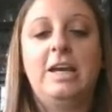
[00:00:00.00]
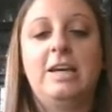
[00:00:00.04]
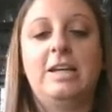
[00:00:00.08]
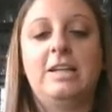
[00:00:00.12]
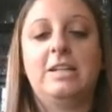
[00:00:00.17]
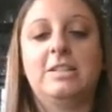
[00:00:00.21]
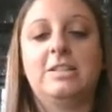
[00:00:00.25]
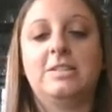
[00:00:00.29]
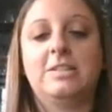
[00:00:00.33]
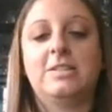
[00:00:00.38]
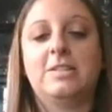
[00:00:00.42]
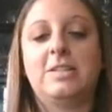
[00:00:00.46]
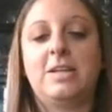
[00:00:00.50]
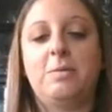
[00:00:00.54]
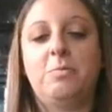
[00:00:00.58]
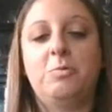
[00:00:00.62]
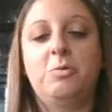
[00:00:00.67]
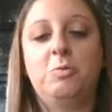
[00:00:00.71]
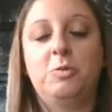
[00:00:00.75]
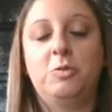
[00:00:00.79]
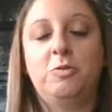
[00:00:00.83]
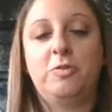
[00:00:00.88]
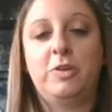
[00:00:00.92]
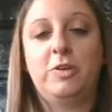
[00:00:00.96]
and it's time
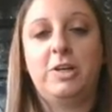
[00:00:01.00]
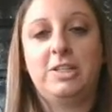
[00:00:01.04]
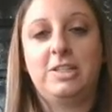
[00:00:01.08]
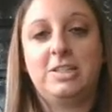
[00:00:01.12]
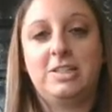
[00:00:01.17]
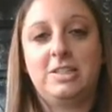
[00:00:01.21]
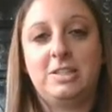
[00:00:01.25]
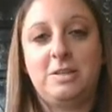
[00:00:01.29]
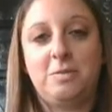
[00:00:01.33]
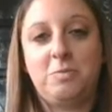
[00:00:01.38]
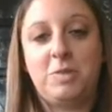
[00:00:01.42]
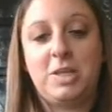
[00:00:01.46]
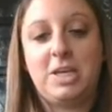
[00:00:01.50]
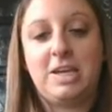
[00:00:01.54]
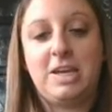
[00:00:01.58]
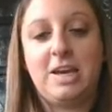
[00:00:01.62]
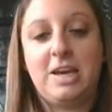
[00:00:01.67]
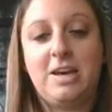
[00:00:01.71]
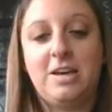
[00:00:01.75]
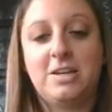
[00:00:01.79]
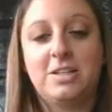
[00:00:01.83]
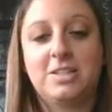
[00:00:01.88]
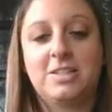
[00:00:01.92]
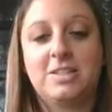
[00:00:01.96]
to move on to something
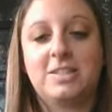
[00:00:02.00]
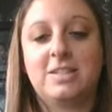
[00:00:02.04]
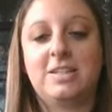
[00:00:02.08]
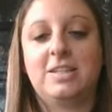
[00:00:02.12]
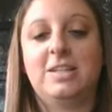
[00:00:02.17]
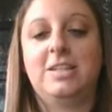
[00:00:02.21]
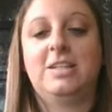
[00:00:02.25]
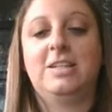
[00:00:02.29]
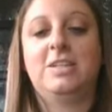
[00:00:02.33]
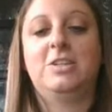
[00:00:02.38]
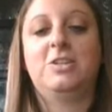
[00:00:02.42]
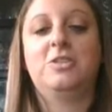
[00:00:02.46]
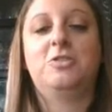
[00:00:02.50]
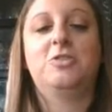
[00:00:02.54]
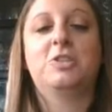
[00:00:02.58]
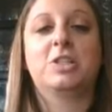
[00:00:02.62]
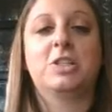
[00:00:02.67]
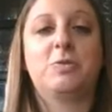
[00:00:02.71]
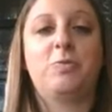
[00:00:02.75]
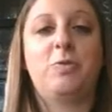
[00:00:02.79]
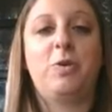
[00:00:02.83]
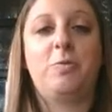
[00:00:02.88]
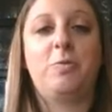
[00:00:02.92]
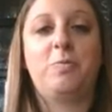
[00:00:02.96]
else and you
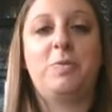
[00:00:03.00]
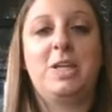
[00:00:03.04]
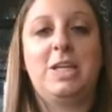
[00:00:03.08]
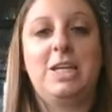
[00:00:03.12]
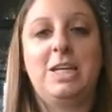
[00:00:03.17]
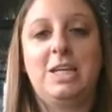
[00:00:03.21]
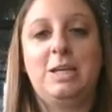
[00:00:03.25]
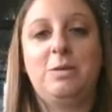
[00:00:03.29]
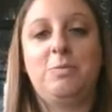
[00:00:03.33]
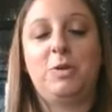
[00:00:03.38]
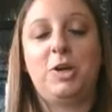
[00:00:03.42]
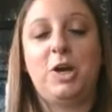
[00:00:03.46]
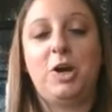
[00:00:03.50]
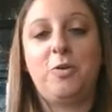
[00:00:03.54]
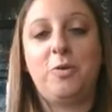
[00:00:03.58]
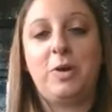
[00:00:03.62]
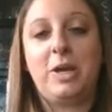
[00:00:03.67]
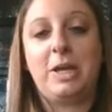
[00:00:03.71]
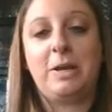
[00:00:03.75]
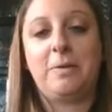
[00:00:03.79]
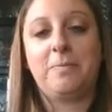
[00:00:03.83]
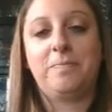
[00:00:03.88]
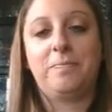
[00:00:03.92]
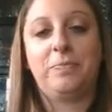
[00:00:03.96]
just want me to keep
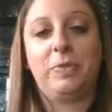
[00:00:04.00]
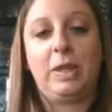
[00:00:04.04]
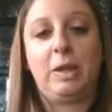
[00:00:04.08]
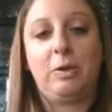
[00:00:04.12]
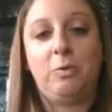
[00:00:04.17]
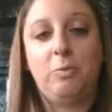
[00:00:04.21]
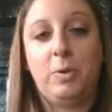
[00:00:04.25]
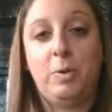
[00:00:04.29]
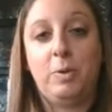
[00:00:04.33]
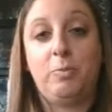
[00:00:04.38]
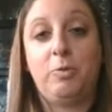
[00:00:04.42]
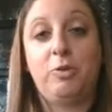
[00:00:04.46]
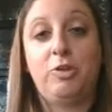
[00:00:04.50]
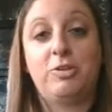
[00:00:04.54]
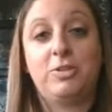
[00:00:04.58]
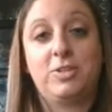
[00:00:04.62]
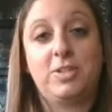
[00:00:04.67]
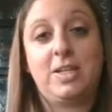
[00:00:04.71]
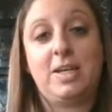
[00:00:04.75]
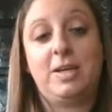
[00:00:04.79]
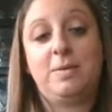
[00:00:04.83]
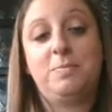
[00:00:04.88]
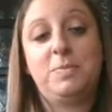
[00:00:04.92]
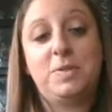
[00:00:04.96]
going. Remember
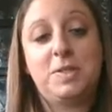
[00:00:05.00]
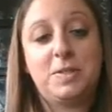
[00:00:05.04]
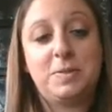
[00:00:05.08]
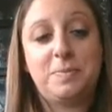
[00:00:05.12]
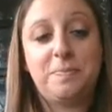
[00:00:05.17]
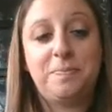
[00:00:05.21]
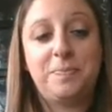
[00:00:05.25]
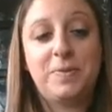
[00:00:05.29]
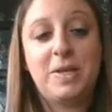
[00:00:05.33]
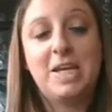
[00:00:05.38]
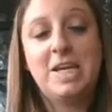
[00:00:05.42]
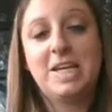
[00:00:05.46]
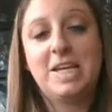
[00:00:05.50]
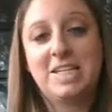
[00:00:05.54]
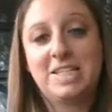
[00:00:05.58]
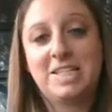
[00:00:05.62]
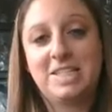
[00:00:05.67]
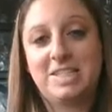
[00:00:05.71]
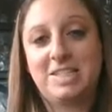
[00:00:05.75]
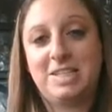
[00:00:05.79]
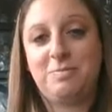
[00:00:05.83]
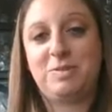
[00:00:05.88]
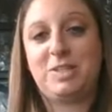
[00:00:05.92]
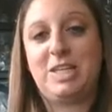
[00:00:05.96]
those times?
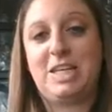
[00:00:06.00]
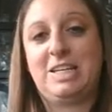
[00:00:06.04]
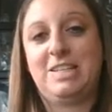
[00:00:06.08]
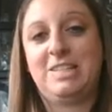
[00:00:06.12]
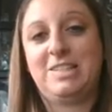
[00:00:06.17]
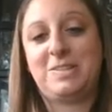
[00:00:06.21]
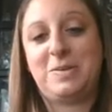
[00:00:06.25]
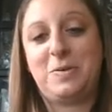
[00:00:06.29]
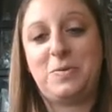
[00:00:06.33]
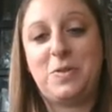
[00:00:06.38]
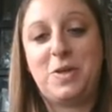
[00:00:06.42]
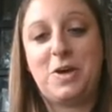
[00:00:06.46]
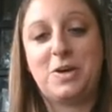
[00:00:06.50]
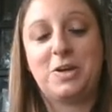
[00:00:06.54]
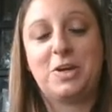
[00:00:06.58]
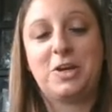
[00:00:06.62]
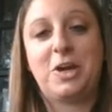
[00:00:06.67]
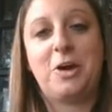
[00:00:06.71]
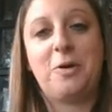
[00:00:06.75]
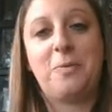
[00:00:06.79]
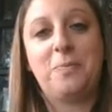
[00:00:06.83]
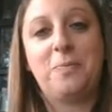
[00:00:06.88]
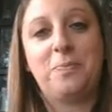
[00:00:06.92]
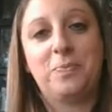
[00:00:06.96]
Seems like so long
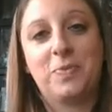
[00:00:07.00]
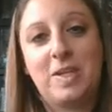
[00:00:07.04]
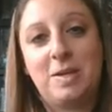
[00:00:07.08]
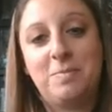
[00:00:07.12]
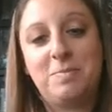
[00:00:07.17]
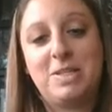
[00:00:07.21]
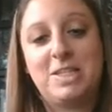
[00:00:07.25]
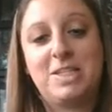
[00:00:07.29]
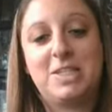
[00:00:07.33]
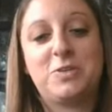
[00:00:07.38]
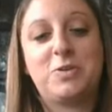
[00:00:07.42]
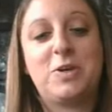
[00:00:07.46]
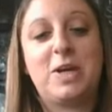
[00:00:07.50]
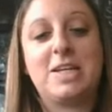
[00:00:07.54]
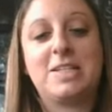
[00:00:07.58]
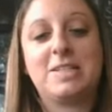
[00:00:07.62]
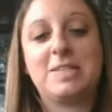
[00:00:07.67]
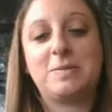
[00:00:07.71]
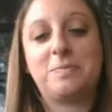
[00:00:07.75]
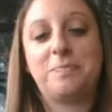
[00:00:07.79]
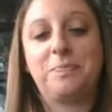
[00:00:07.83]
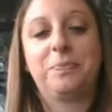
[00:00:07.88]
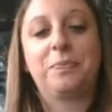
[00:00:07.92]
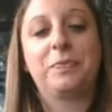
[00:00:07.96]
ago. I miss you guys.
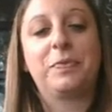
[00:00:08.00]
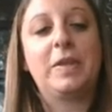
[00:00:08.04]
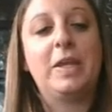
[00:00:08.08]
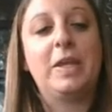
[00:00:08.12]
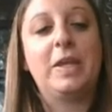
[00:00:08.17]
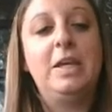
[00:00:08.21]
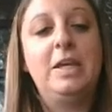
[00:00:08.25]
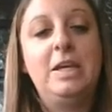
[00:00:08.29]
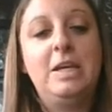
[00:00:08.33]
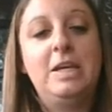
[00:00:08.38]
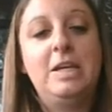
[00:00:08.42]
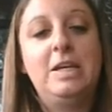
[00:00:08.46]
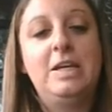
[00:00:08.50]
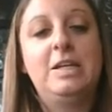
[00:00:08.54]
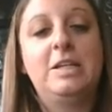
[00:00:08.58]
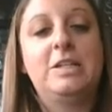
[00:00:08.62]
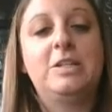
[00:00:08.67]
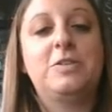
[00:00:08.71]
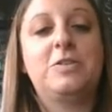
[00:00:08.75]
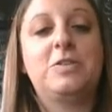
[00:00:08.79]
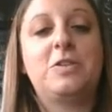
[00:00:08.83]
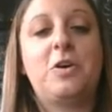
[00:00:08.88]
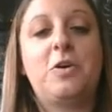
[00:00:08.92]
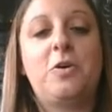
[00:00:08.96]

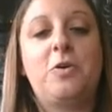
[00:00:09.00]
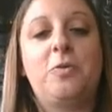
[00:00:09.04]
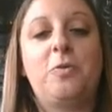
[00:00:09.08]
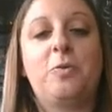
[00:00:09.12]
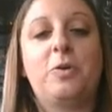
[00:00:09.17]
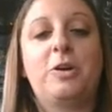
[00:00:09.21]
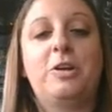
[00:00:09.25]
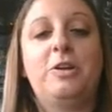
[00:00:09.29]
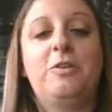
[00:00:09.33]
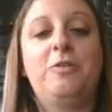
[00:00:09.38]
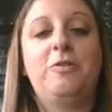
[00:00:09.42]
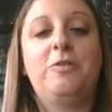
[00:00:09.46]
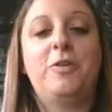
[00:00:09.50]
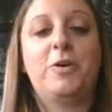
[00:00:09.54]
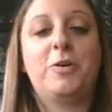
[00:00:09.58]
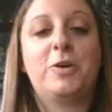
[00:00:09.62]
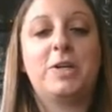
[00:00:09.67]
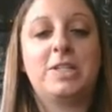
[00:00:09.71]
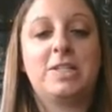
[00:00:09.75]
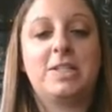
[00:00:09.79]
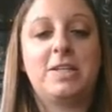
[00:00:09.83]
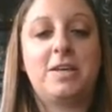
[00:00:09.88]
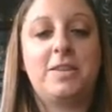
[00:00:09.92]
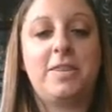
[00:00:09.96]
So we're going to
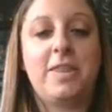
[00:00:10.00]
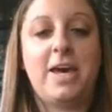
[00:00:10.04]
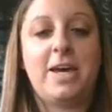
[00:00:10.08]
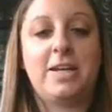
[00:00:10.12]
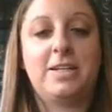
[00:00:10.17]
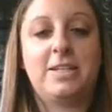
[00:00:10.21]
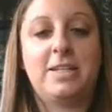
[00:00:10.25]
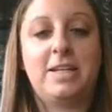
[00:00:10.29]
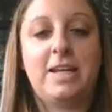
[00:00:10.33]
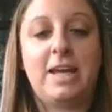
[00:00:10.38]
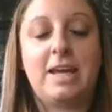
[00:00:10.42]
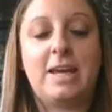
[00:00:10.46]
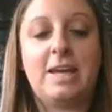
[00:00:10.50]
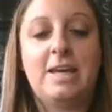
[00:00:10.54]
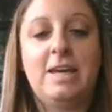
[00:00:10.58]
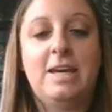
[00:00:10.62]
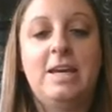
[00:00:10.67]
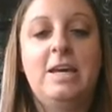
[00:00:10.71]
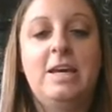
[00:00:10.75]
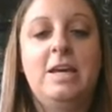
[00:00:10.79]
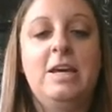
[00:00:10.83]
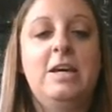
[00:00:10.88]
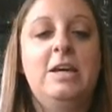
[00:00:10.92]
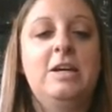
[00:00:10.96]
focus on that today.
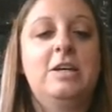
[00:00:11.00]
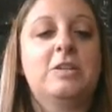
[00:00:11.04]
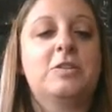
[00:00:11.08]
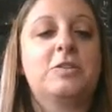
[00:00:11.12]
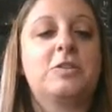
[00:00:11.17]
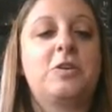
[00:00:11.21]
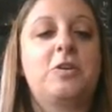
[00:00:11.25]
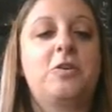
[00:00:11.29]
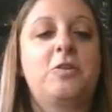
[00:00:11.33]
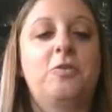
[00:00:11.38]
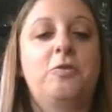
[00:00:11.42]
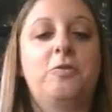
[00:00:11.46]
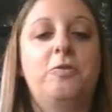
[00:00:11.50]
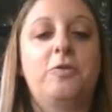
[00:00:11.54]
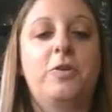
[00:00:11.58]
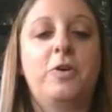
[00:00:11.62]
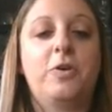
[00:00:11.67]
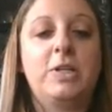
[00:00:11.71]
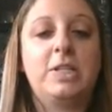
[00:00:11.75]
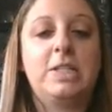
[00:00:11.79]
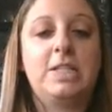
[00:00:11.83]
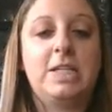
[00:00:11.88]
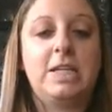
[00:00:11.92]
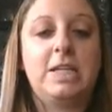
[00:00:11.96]
So
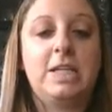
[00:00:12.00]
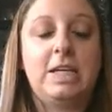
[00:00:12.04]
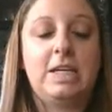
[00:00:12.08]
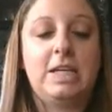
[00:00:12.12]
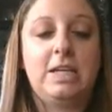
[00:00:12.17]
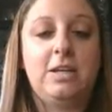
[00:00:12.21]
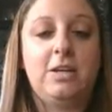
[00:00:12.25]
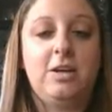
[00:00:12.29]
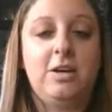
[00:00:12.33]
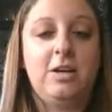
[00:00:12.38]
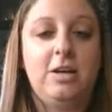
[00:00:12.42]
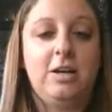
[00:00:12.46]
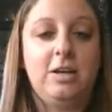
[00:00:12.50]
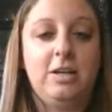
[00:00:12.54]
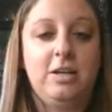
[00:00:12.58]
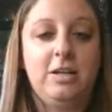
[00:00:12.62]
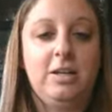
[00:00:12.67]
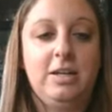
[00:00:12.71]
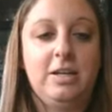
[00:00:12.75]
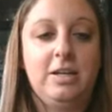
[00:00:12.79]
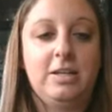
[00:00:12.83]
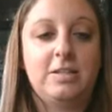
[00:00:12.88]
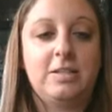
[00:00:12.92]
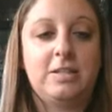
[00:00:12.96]
focusing in
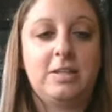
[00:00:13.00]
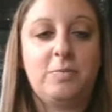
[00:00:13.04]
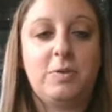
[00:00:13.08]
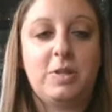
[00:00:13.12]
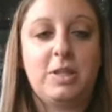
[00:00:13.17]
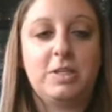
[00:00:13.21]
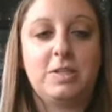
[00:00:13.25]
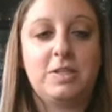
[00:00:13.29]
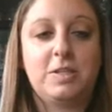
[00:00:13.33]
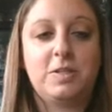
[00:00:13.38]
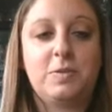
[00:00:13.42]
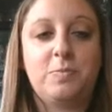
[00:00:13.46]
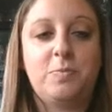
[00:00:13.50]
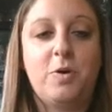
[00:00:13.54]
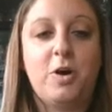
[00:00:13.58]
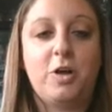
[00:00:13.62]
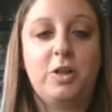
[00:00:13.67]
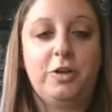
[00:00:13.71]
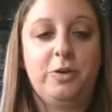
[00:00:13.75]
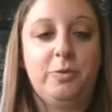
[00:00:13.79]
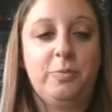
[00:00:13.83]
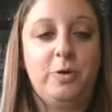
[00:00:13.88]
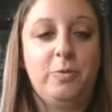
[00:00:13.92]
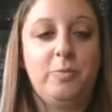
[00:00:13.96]
on some of the
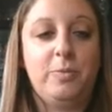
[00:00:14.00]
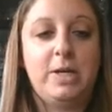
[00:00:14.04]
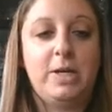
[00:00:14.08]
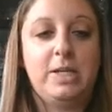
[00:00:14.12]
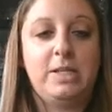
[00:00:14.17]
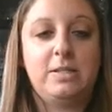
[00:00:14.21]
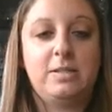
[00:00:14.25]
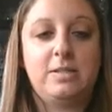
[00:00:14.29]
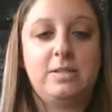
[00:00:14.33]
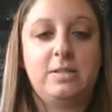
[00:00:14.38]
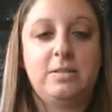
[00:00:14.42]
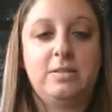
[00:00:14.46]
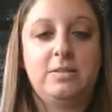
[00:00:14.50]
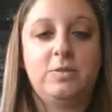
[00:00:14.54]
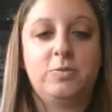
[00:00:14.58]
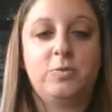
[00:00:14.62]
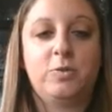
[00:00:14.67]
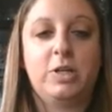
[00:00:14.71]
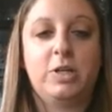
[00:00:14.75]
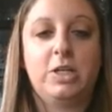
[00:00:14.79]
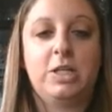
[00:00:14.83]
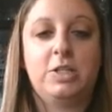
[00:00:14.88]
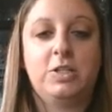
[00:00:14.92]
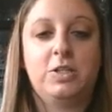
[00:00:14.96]
smaller moments,
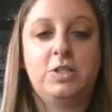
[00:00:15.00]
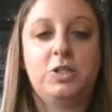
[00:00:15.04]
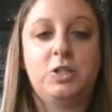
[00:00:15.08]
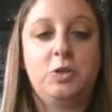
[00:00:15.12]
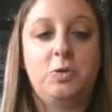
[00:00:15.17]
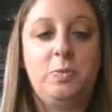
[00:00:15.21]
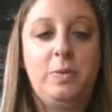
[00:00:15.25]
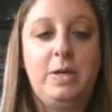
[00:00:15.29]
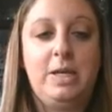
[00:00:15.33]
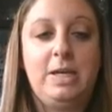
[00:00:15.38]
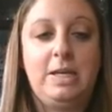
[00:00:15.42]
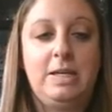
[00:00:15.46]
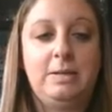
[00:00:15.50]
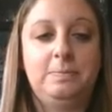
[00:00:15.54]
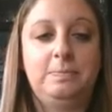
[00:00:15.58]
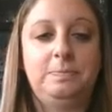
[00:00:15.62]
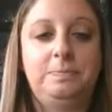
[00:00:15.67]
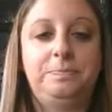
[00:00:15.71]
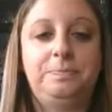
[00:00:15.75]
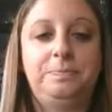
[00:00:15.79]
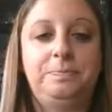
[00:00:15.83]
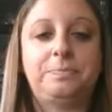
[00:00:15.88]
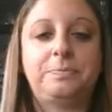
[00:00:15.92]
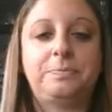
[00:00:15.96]
we're going to zoom in.